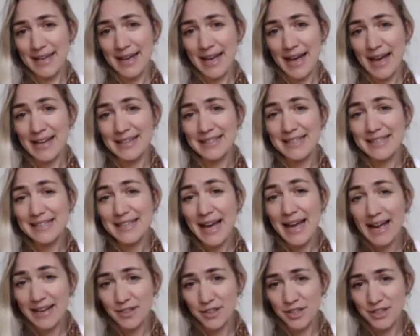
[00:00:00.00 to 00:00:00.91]
And it's
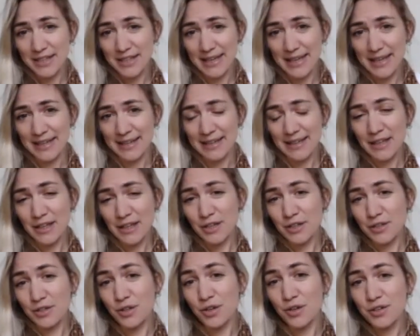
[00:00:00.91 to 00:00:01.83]
actually
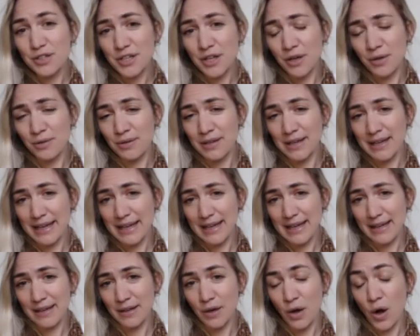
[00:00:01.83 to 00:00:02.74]
not
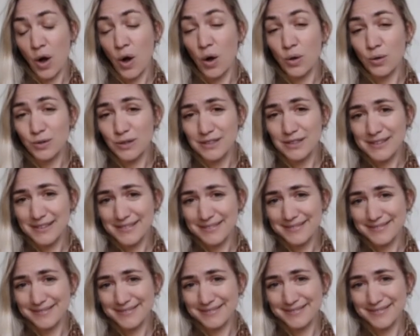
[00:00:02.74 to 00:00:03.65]
only old,
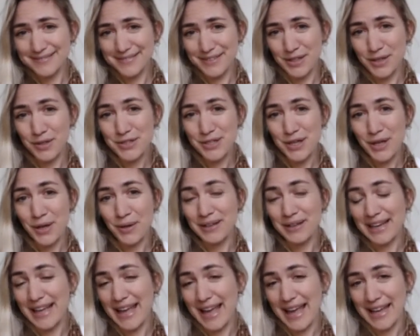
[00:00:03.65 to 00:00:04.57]
not
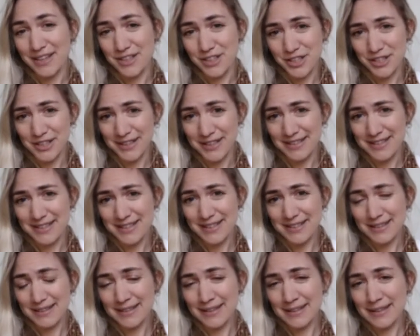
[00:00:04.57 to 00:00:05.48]
only ancient,
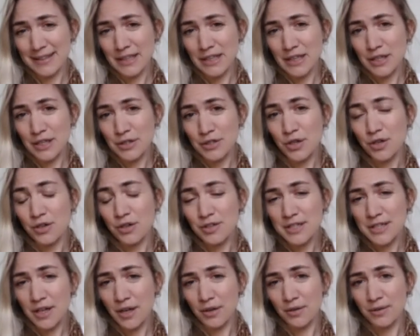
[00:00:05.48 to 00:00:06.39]

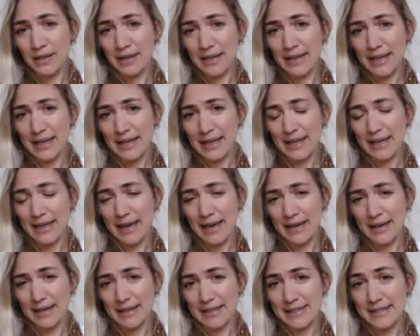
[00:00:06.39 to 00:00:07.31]
not only
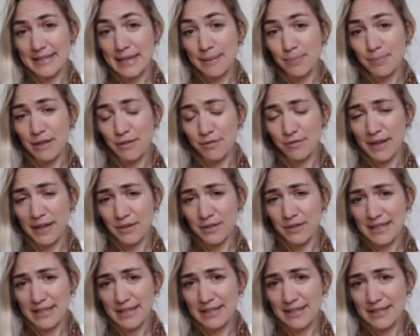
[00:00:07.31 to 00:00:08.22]
deeply
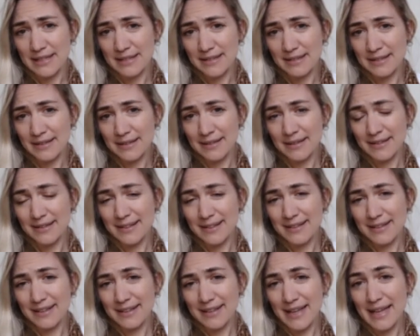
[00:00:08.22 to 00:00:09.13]
founded,
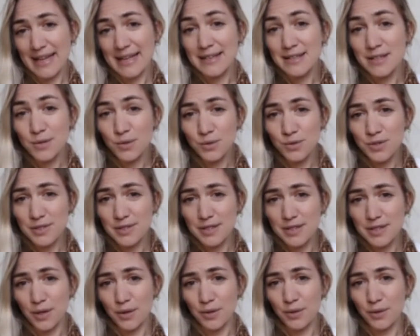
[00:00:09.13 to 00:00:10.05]
it's
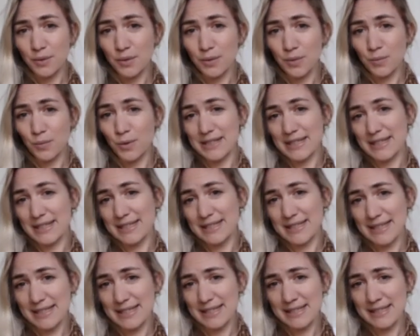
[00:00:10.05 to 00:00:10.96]
also what
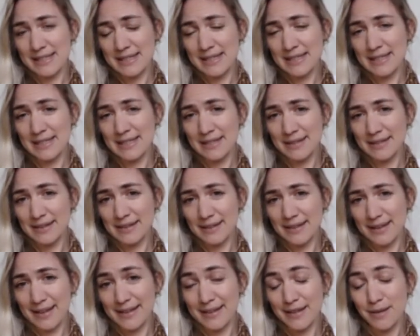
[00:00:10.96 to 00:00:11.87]
exists
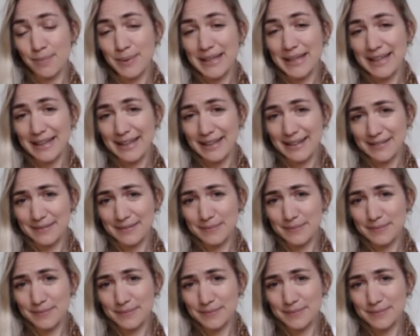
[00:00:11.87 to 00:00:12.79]
in the beginning
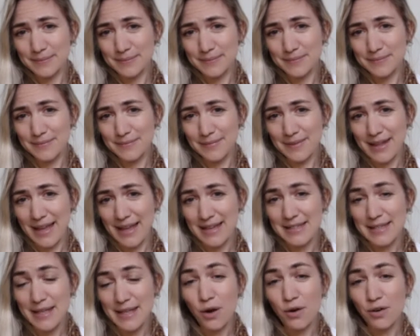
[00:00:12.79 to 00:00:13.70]
as
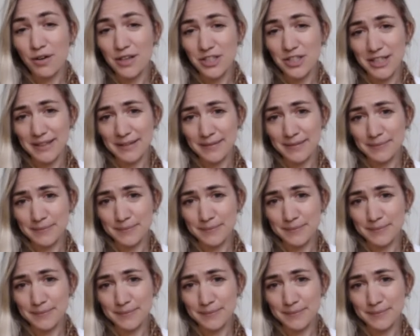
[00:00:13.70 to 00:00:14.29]
the origin.